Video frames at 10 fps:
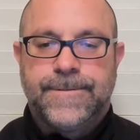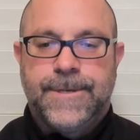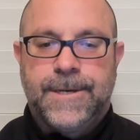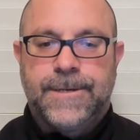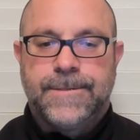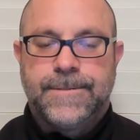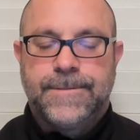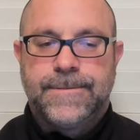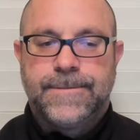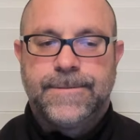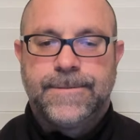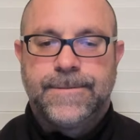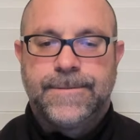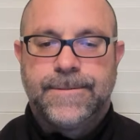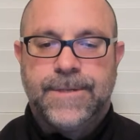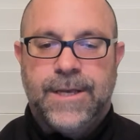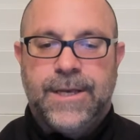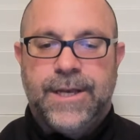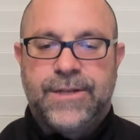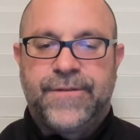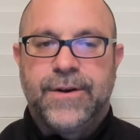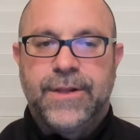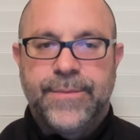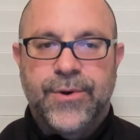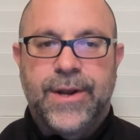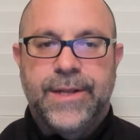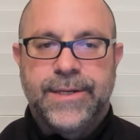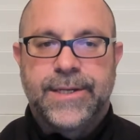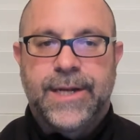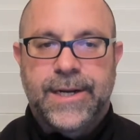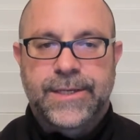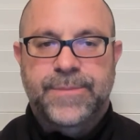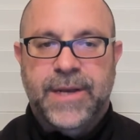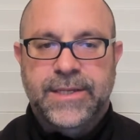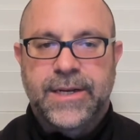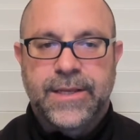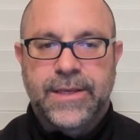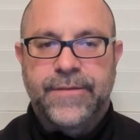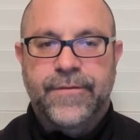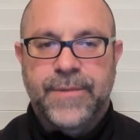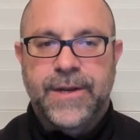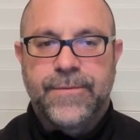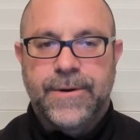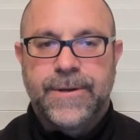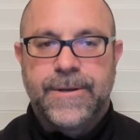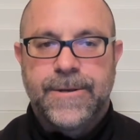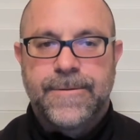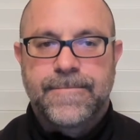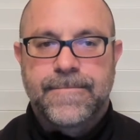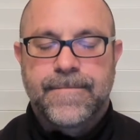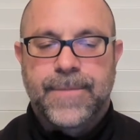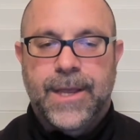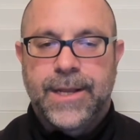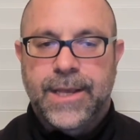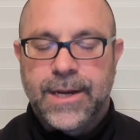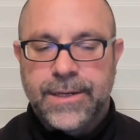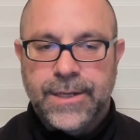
yeah, it's very liberating to not expect anything from anyone. And again, it